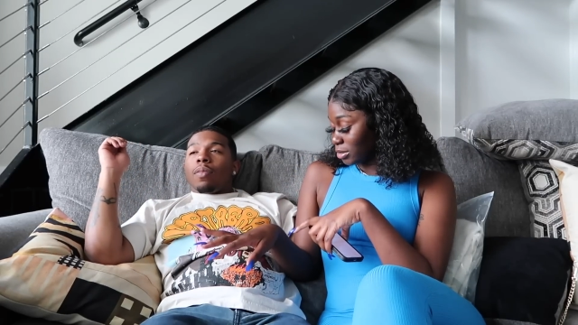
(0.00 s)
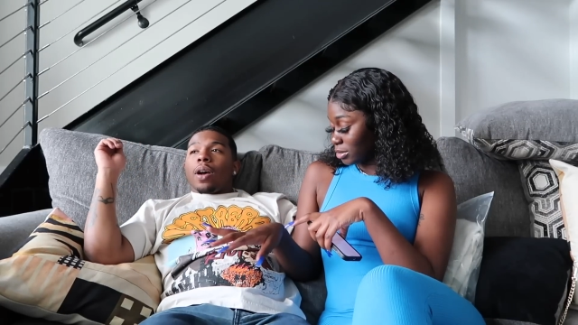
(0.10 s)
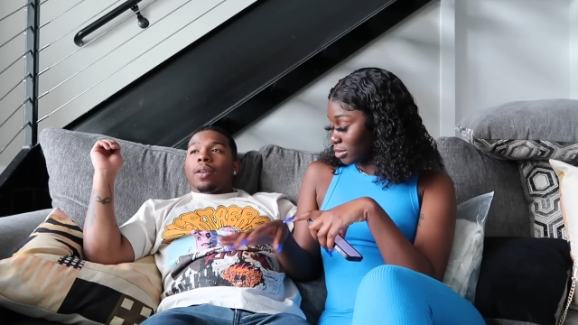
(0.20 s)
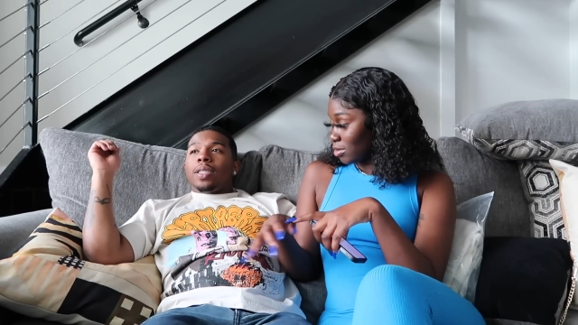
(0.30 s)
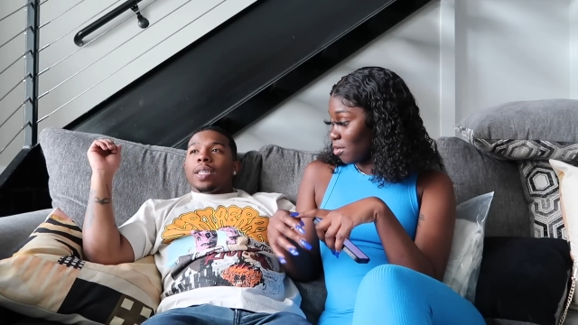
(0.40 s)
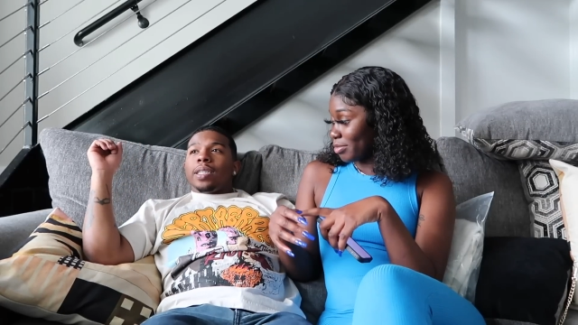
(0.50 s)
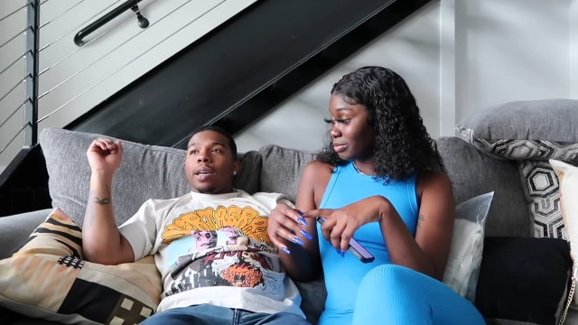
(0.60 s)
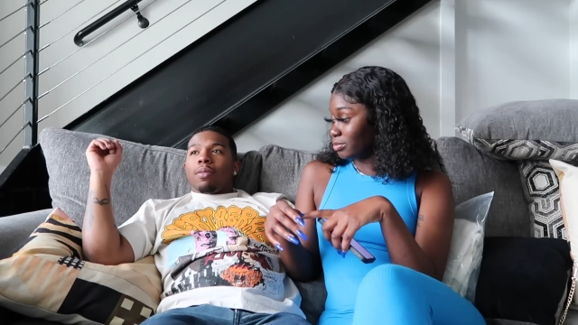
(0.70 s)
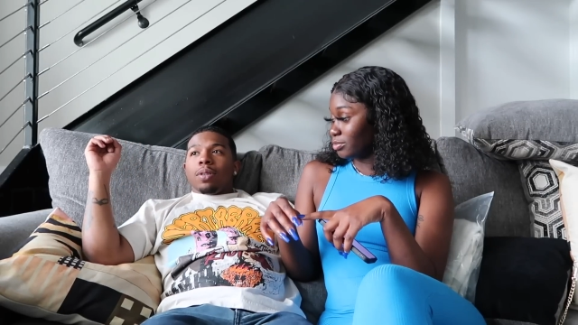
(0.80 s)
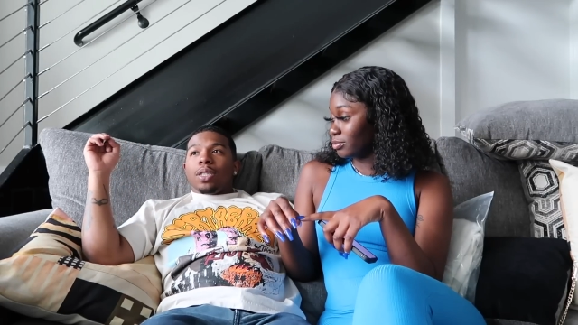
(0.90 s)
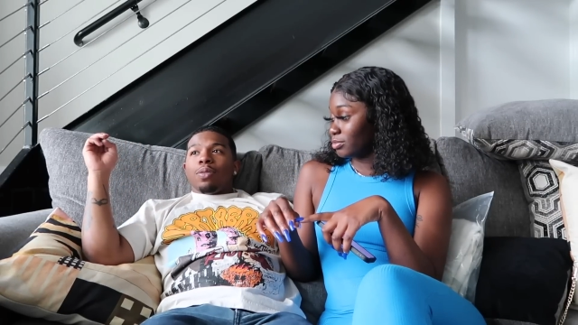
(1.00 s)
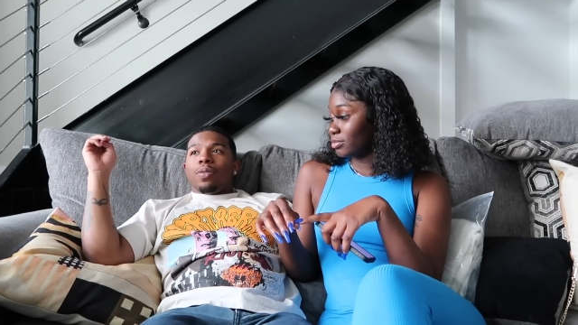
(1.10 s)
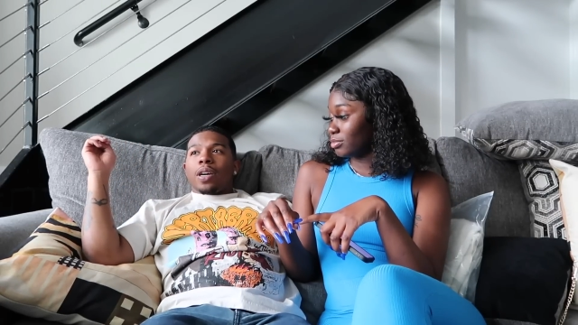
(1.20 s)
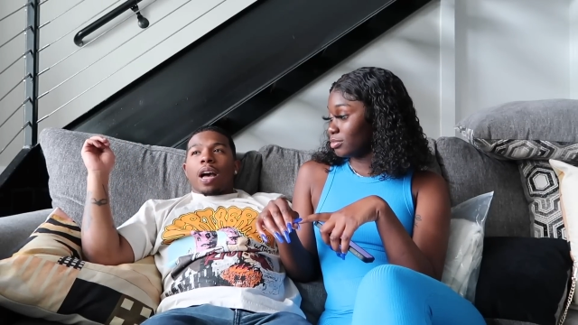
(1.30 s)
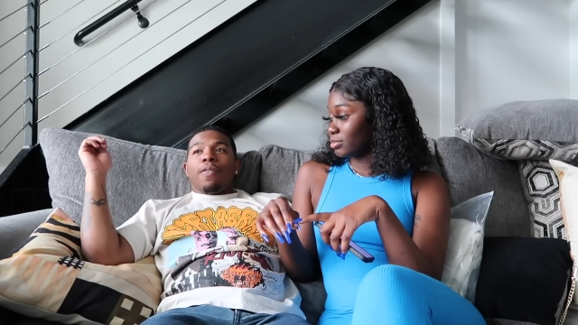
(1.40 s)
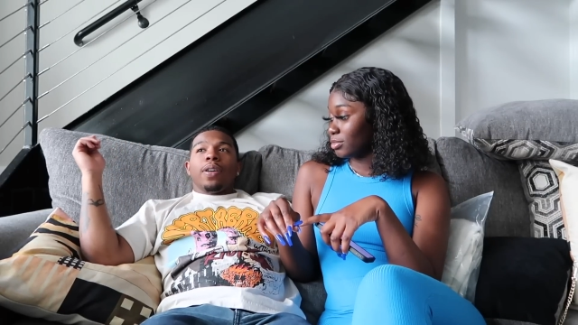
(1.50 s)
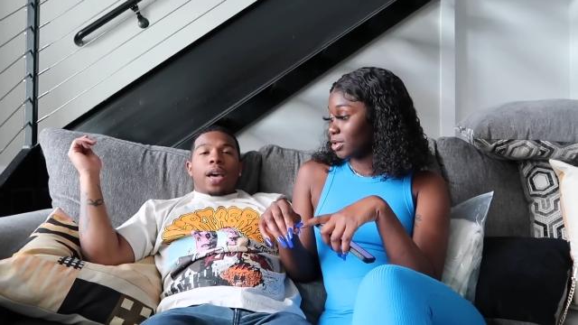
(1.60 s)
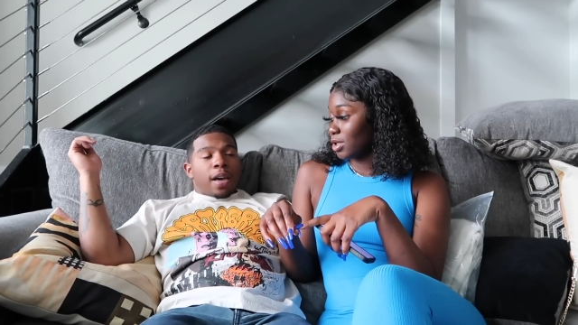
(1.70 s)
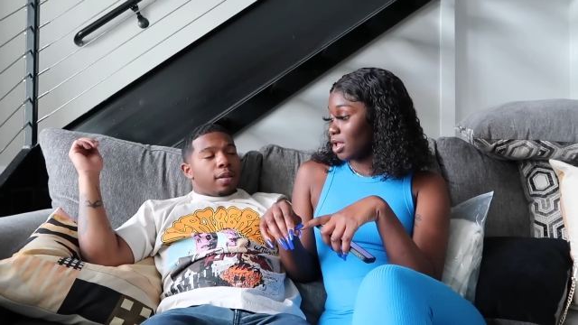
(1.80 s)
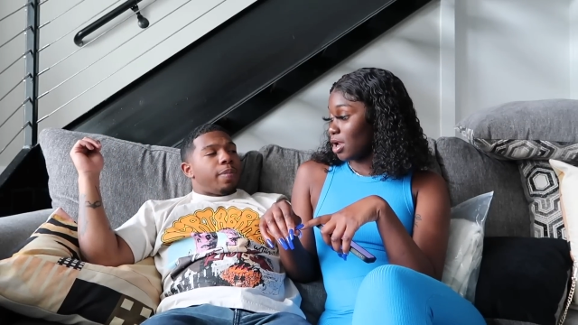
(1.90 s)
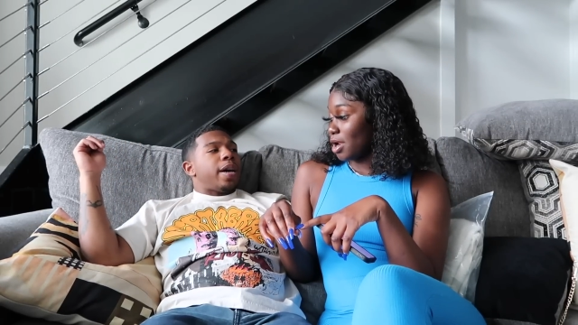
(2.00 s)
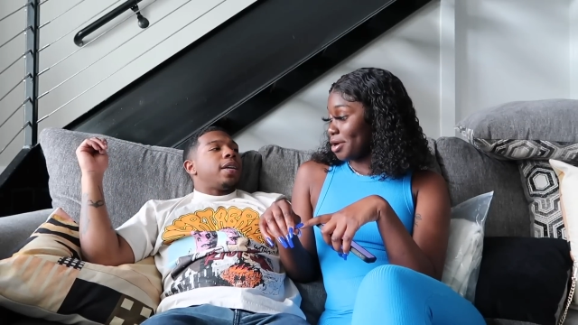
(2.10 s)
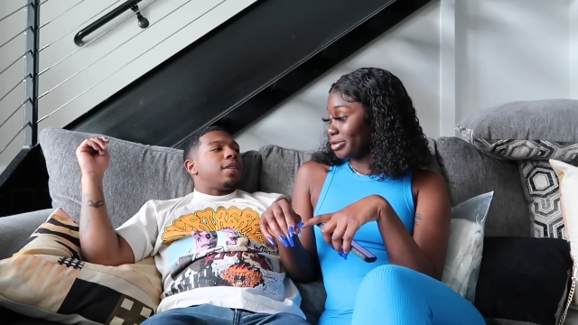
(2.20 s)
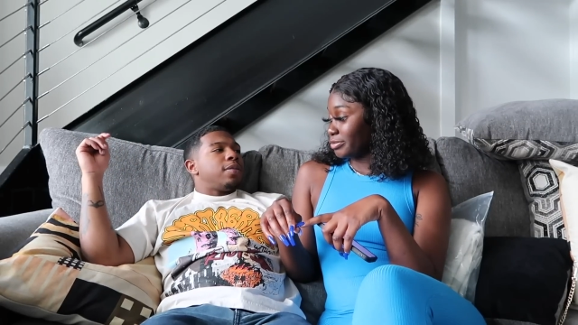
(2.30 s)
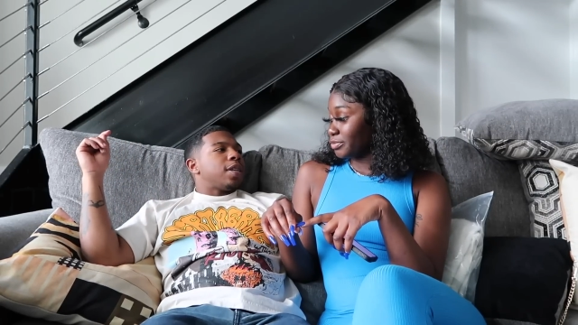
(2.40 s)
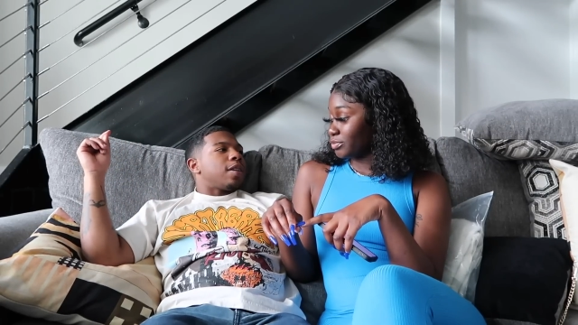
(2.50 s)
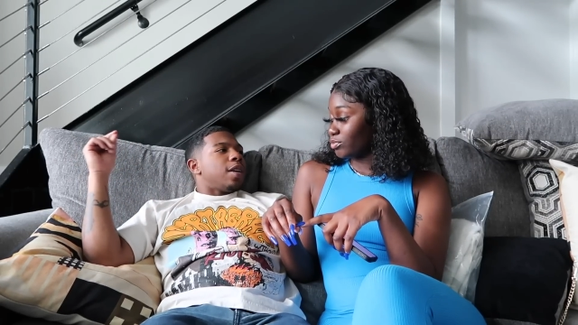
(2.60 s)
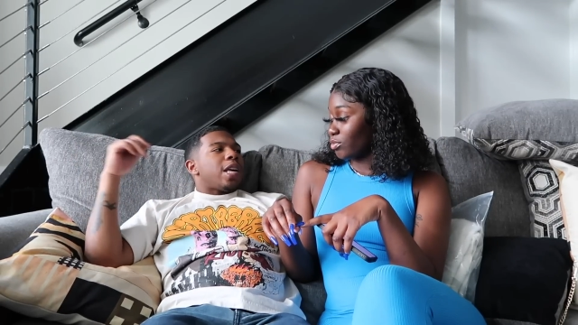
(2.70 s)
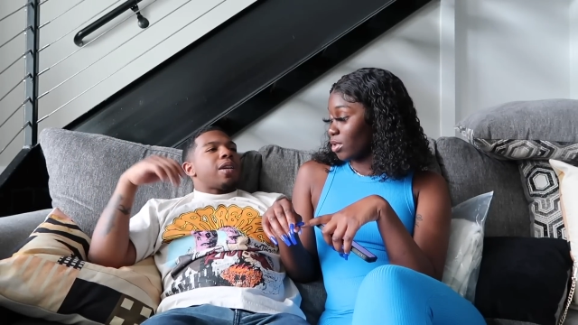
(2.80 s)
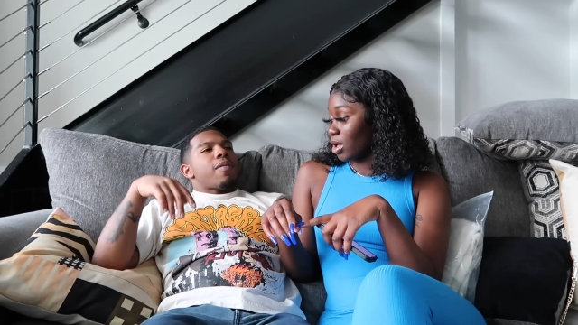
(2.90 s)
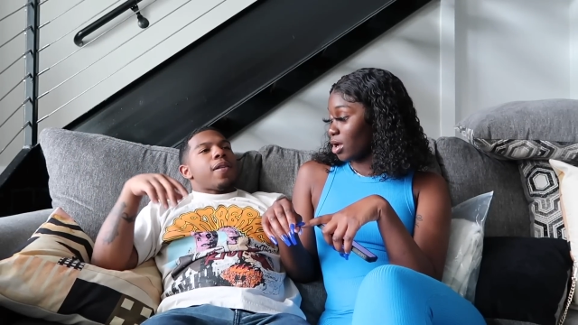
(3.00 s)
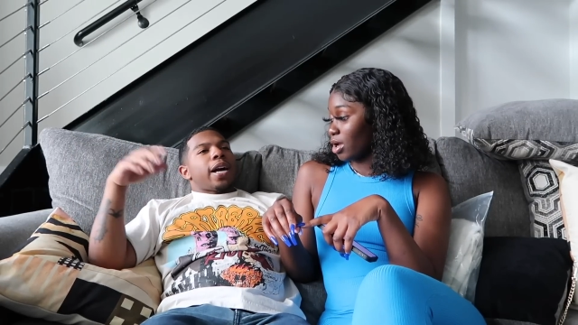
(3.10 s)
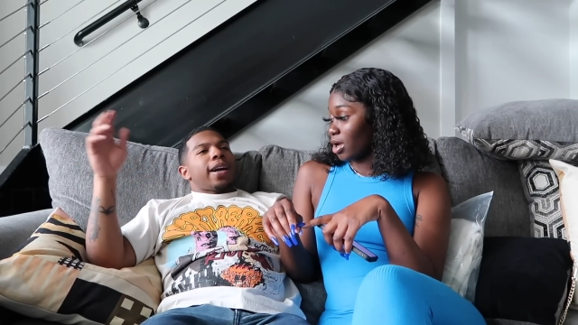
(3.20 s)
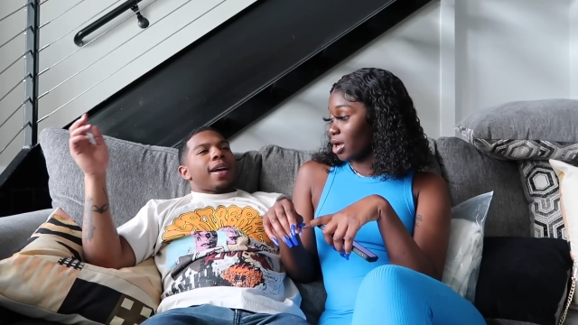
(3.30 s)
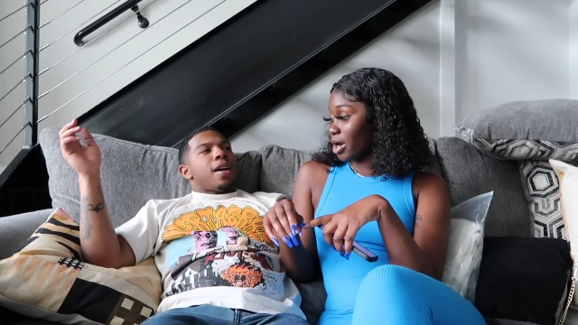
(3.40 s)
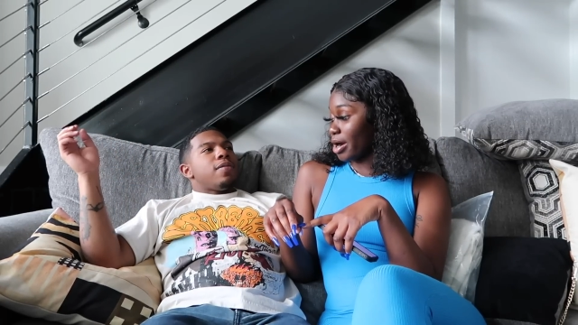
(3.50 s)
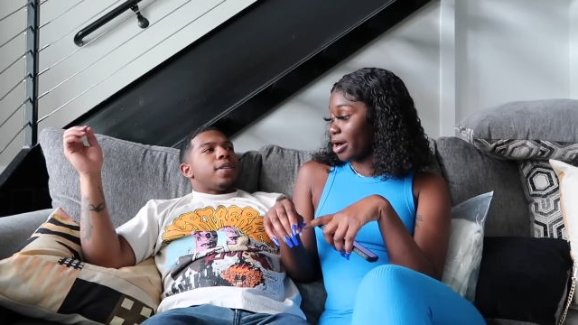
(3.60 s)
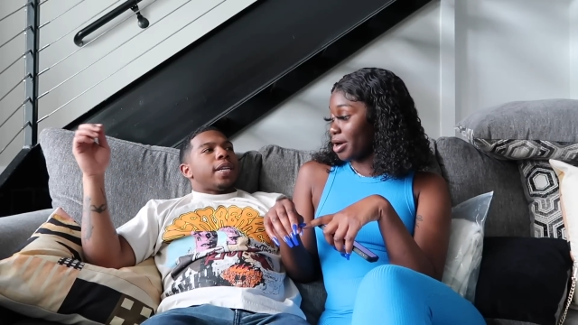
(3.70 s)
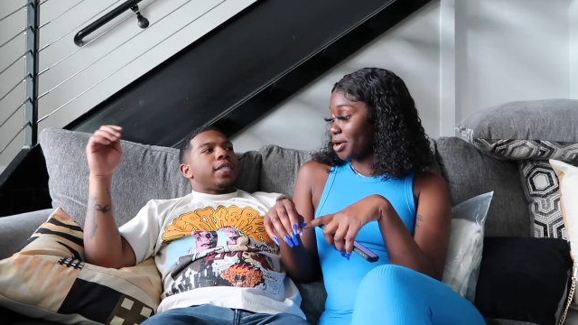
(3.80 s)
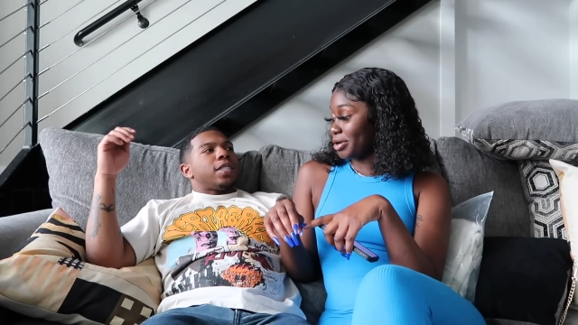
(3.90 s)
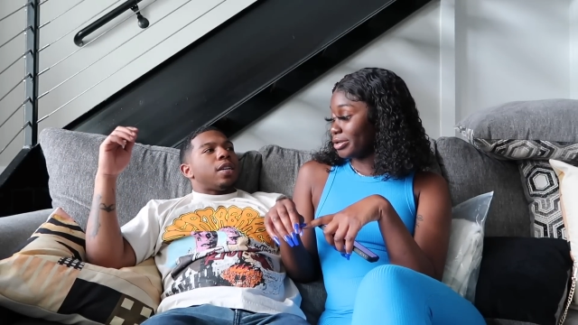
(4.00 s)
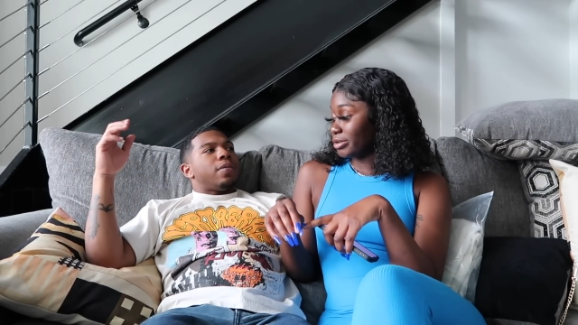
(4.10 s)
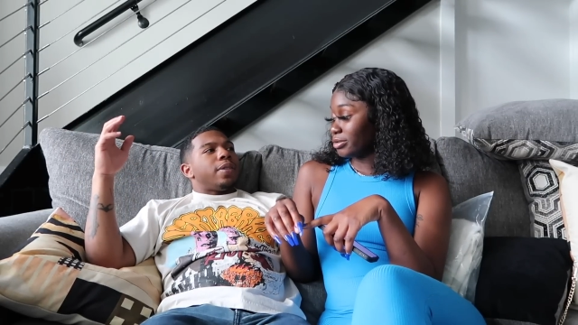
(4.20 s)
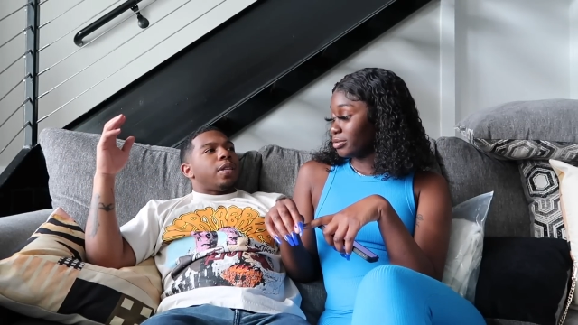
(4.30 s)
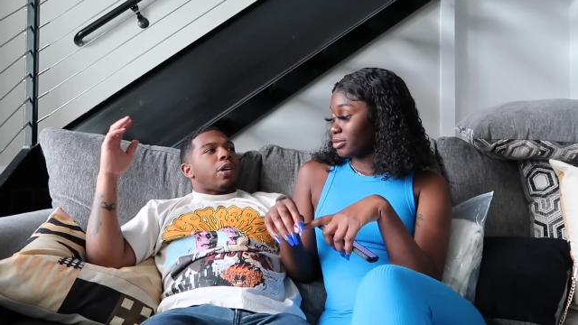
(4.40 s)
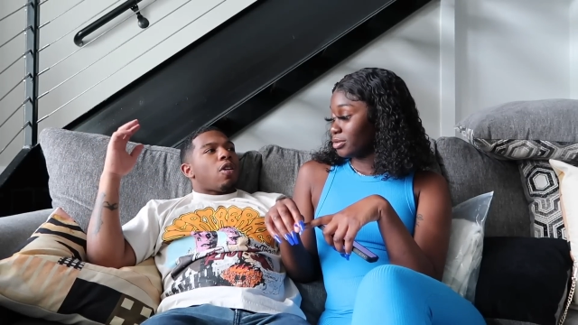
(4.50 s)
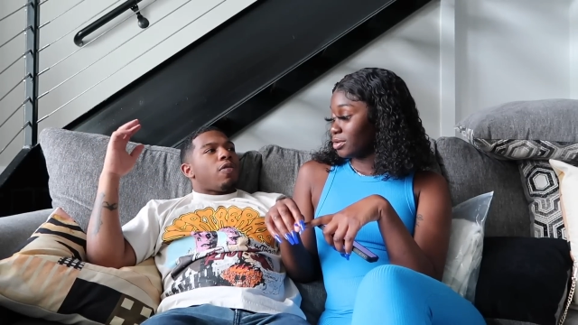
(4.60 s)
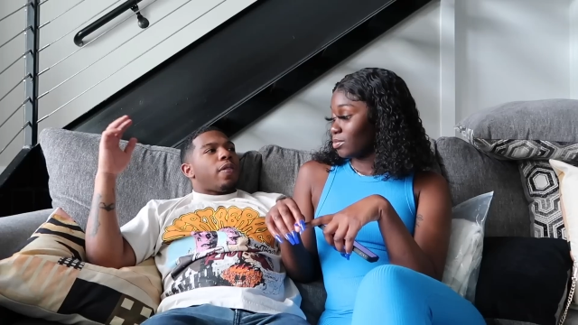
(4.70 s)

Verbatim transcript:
Speaker 1: Bro, I was thinking, what the fuck? I felt hella bad. It was like, like I even like shut everything off.